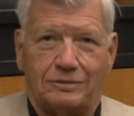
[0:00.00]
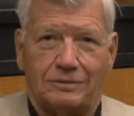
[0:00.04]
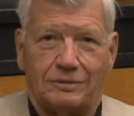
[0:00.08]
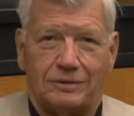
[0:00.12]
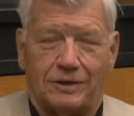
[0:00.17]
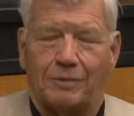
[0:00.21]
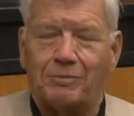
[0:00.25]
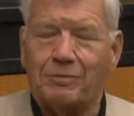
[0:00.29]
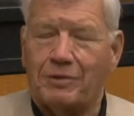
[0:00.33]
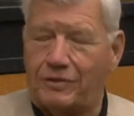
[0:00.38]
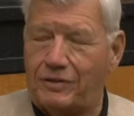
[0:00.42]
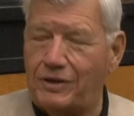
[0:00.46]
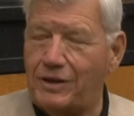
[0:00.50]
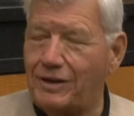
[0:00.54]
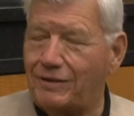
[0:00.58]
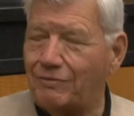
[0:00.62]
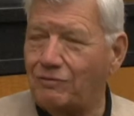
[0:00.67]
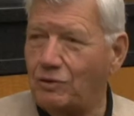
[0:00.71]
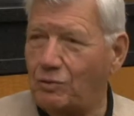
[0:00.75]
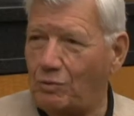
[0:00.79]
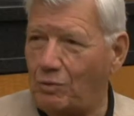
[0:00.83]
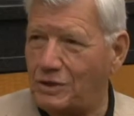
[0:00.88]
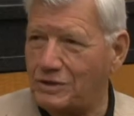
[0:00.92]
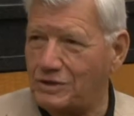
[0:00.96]
Come to think of
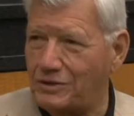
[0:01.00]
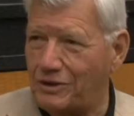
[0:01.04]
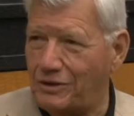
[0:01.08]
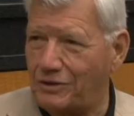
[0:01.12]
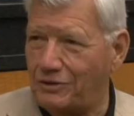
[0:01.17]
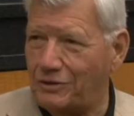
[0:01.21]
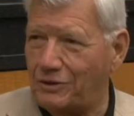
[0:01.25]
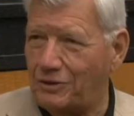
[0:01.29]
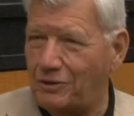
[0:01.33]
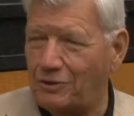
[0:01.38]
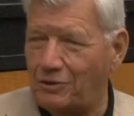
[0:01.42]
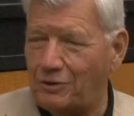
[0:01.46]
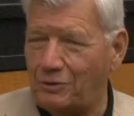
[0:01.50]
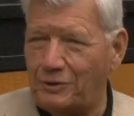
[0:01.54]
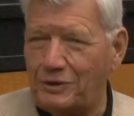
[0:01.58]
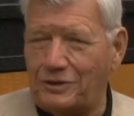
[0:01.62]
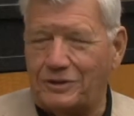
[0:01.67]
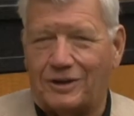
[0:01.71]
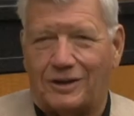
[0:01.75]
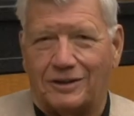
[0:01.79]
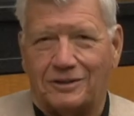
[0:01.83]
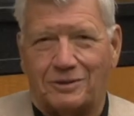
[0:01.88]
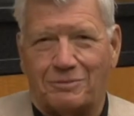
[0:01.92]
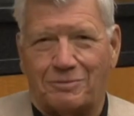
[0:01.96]
it, it was a year ago that we
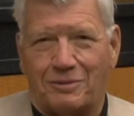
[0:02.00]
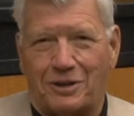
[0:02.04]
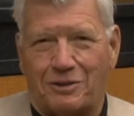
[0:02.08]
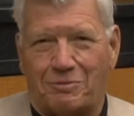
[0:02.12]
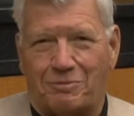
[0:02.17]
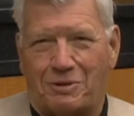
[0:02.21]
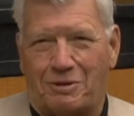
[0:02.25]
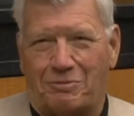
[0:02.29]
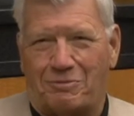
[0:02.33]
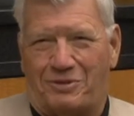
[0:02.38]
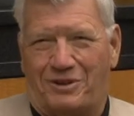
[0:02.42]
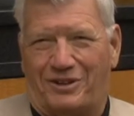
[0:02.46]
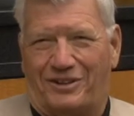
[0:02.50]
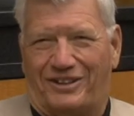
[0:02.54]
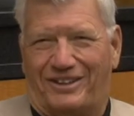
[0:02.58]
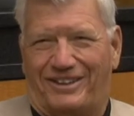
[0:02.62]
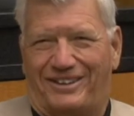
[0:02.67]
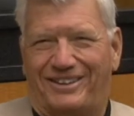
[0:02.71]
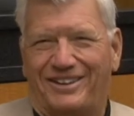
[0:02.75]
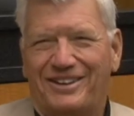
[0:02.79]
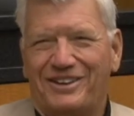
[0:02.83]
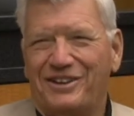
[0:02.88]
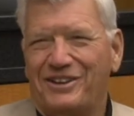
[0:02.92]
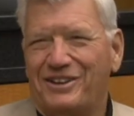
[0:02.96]
talked to Beth
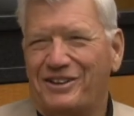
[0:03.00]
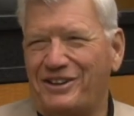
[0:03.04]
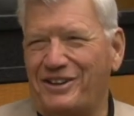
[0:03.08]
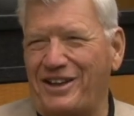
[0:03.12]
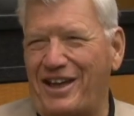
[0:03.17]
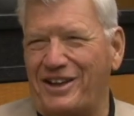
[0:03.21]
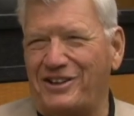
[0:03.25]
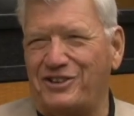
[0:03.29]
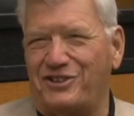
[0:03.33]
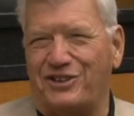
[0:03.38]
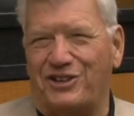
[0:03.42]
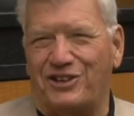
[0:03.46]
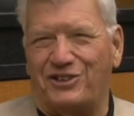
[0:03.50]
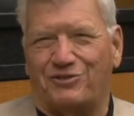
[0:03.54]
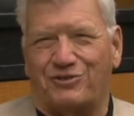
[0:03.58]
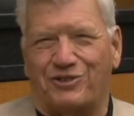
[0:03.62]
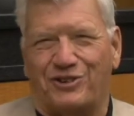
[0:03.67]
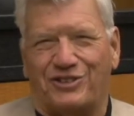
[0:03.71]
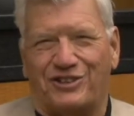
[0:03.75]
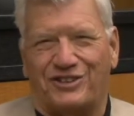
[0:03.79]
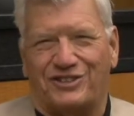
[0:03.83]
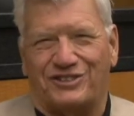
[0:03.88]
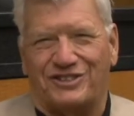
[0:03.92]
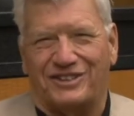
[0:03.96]
Macmillan, and she's
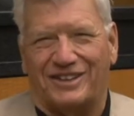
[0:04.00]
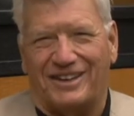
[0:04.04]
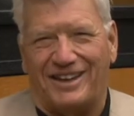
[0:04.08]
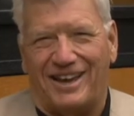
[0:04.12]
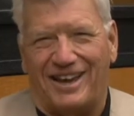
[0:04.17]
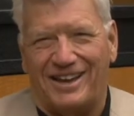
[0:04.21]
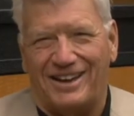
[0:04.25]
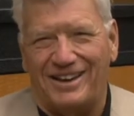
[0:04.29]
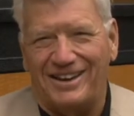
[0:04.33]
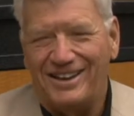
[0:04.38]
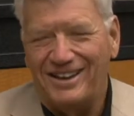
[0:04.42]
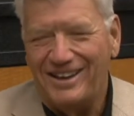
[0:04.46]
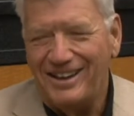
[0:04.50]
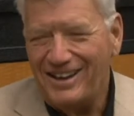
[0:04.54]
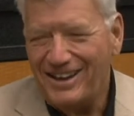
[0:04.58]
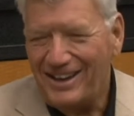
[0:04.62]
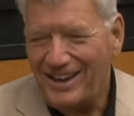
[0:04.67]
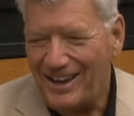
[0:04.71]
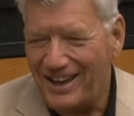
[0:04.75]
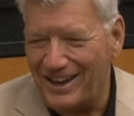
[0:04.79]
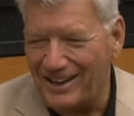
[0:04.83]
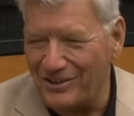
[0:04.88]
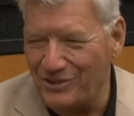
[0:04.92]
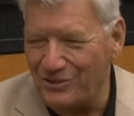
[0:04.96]
with us again.
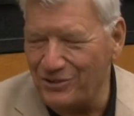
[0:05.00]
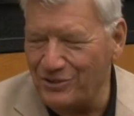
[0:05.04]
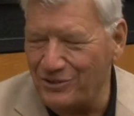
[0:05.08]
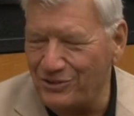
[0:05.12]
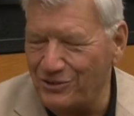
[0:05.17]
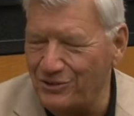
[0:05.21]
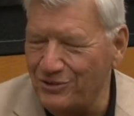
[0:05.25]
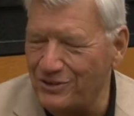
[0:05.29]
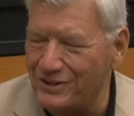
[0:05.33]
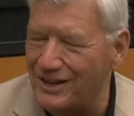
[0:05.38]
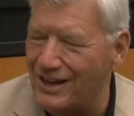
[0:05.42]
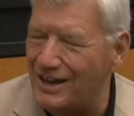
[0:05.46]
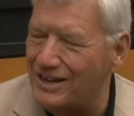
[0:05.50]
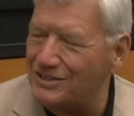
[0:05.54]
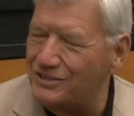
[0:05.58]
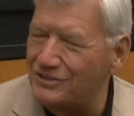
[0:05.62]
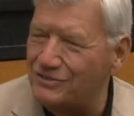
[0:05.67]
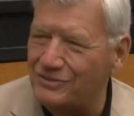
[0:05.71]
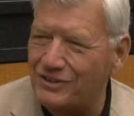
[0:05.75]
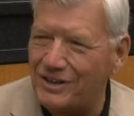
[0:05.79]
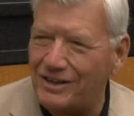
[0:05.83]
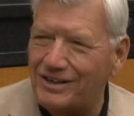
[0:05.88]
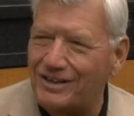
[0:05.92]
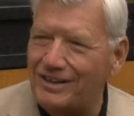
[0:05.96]
And you guys
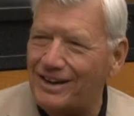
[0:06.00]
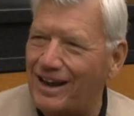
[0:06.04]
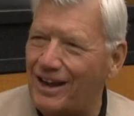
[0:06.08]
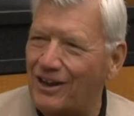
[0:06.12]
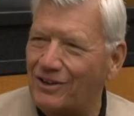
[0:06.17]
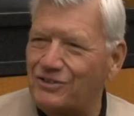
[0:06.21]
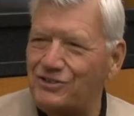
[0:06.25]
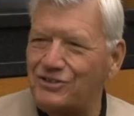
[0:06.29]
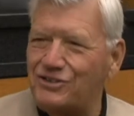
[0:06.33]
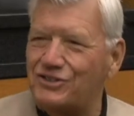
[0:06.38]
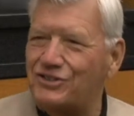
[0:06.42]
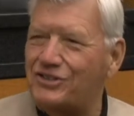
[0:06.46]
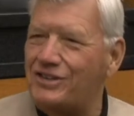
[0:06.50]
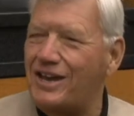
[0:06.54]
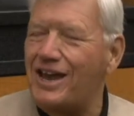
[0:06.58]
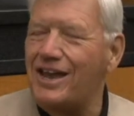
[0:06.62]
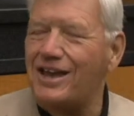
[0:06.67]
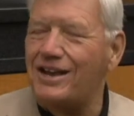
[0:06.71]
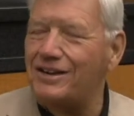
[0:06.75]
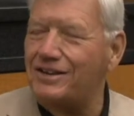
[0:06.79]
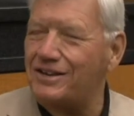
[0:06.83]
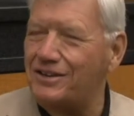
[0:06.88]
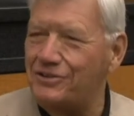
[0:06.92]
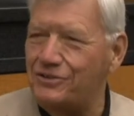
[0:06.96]
have done an
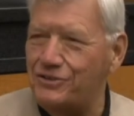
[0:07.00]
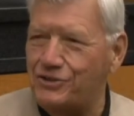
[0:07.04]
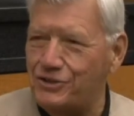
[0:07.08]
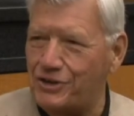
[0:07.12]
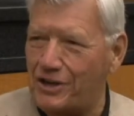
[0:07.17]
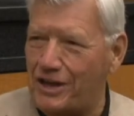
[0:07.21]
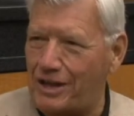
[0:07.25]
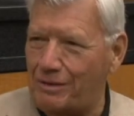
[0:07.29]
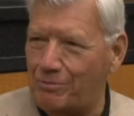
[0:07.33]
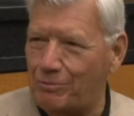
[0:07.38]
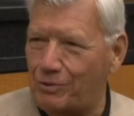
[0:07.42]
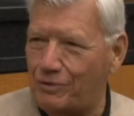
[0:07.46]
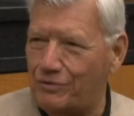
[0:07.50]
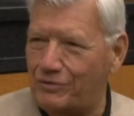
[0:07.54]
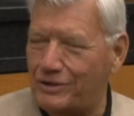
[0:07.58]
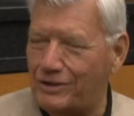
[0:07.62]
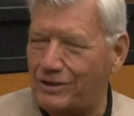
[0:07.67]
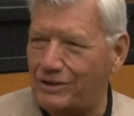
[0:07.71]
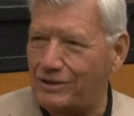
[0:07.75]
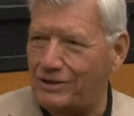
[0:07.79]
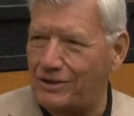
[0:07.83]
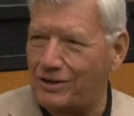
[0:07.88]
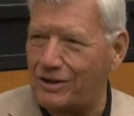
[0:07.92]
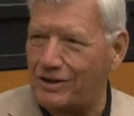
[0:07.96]
outstanding job over
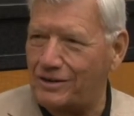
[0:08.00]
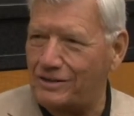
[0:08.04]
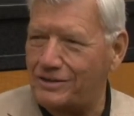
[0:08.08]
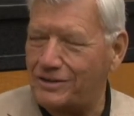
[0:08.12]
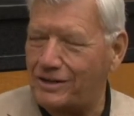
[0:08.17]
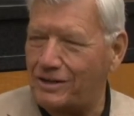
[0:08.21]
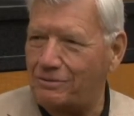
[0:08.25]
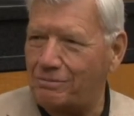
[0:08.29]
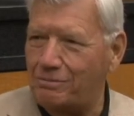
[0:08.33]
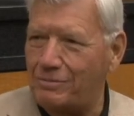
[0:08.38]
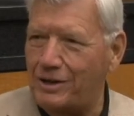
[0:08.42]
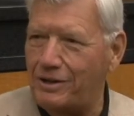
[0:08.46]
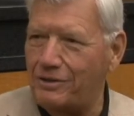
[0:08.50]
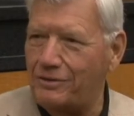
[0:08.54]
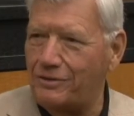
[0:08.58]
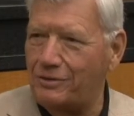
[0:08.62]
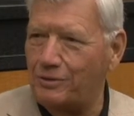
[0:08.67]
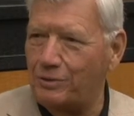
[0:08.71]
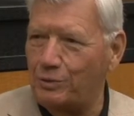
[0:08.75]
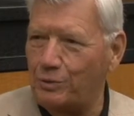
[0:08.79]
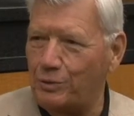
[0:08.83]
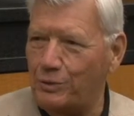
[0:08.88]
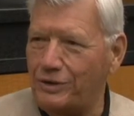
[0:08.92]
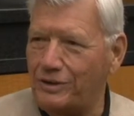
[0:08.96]
there at Artown, Beth.
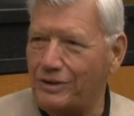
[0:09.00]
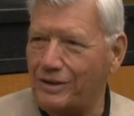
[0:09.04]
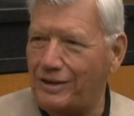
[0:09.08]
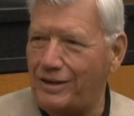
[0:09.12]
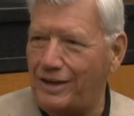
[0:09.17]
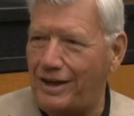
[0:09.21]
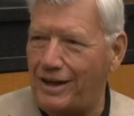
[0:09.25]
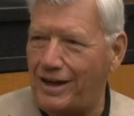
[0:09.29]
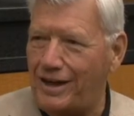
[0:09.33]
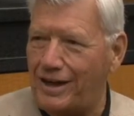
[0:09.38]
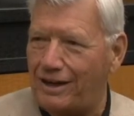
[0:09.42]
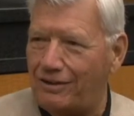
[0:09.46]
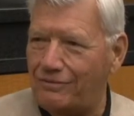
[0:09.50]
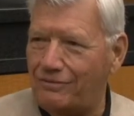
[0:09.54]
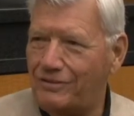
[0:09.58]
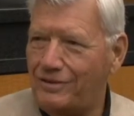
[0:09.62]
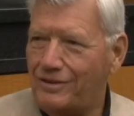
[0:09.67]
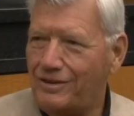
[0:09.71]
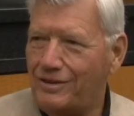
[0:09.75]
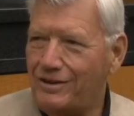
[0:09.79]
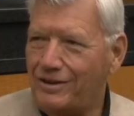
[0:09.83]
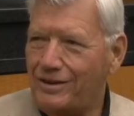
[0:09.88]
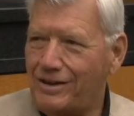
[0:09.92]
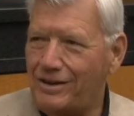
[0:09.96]
You really have.
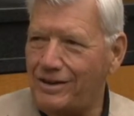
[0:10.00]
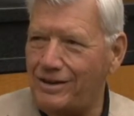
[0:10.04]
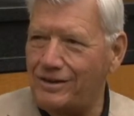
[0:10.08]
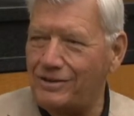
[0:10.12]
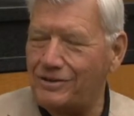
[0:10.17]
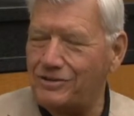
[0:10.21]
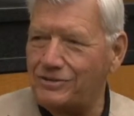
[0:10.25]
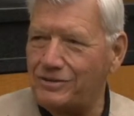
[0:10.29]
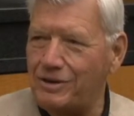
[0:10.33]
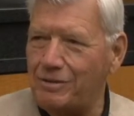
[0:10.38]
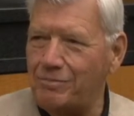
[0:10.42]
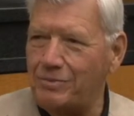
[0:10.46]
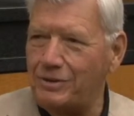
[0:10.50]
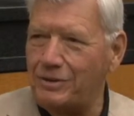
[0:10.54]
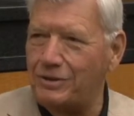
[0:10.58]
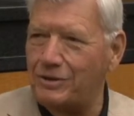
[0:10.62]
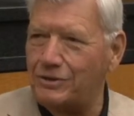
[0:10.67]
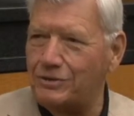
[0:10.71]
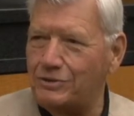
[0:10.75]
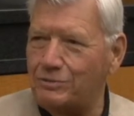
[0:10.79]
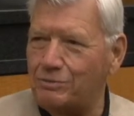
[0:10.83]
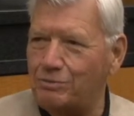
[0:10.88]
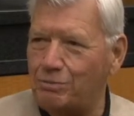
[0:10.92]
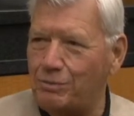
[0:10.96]
And it's something
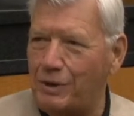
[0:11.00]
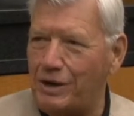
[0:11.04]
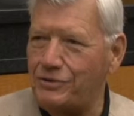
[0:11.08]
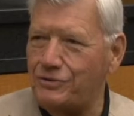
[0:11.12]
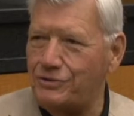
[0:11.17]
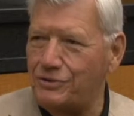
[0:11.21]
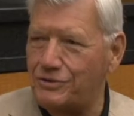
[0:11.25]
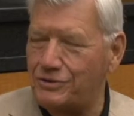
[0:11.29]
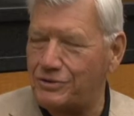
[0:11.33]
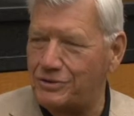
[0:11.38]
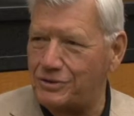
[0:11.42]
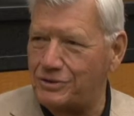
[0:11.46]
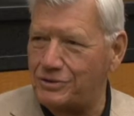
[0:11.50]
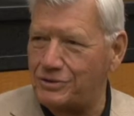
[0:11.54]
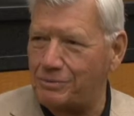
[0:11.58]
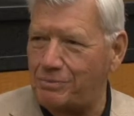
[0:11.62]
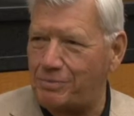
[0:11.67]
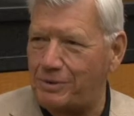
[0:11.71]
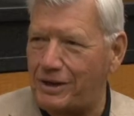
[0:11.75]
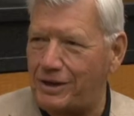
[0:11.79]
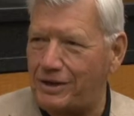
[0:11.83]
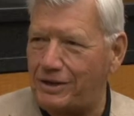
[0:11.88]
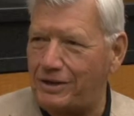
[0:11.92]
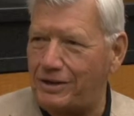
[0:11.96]
that's much
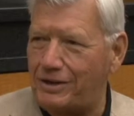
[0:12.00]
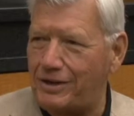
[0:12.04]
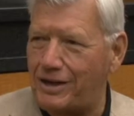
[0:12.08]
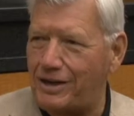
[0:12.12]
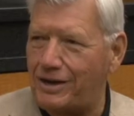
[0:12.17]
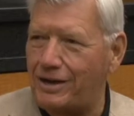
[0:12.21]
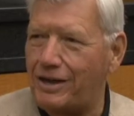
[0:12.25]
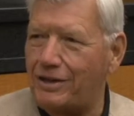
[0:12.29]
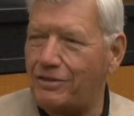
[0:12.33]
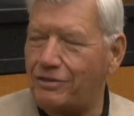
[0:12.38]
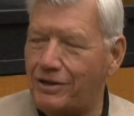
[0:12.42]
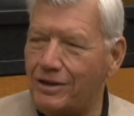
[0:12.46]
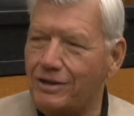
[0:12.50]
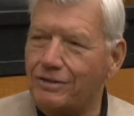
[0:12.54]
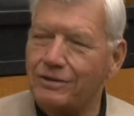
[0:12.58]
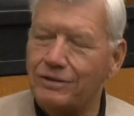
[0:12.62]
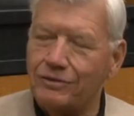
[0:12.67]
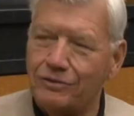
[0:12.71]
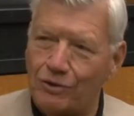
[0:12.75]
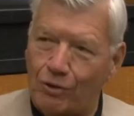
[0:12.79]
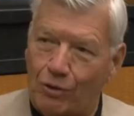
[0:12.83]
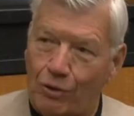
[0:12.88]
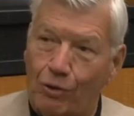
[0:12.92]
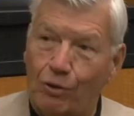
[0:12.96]
anticipated, and I think
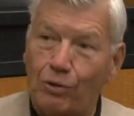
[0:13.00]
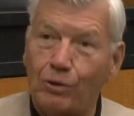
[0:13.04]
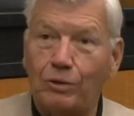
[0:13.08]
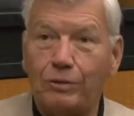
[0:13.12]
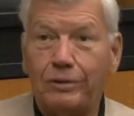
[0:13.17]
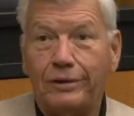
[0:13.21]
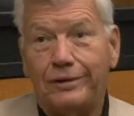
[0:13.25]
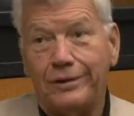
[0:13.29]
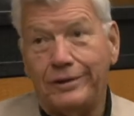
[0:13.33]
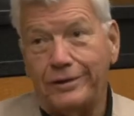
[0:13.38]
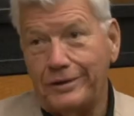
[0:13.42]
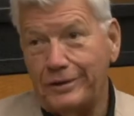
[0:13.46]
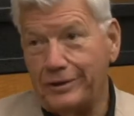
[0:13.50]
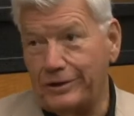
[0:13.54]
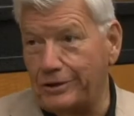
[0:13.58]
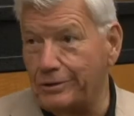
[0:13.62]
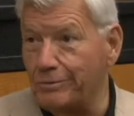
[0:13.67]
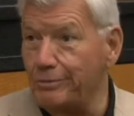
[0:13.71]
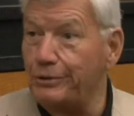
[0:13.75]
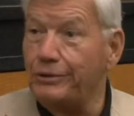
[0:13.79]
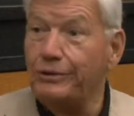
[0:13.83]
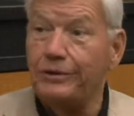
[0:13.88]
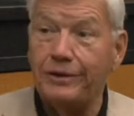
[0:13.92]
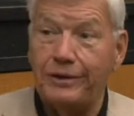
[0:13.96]
that the whole
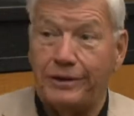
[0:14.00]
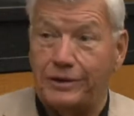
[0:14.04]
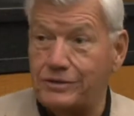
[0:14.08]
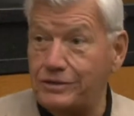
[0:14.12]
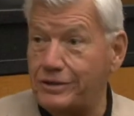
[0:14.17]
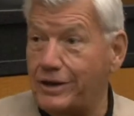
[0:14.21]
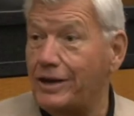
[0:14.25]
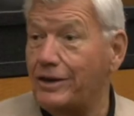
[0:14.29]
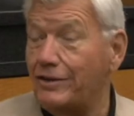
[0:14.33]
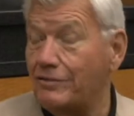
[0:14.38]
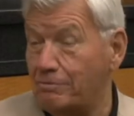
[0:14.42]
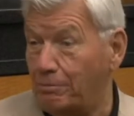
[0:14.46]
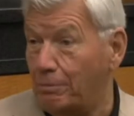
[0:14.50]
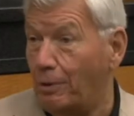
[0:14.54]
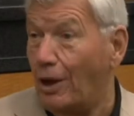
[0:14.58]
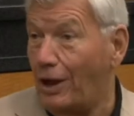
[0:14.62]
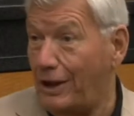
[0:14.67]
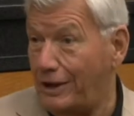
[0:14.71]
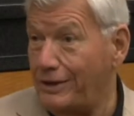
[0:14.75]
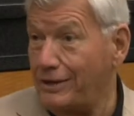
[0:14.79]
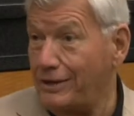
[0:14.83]
community has kind of bought